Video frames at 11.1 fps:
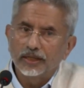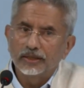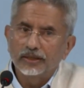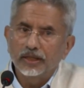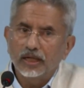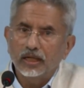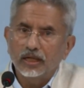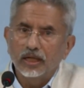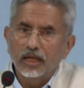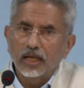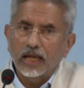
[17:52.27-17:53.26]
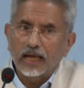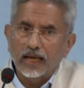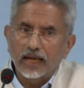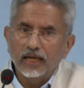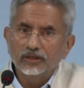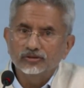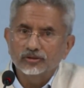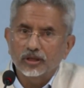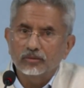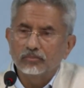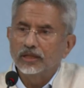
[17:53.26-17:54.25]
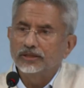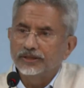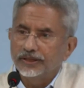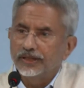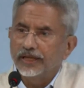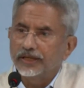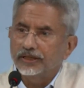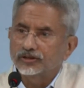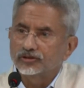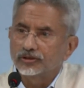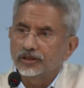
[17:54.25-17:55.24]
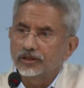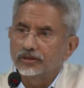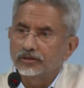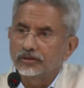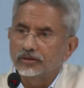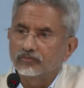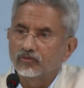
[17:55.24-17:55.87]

India has a multi-directional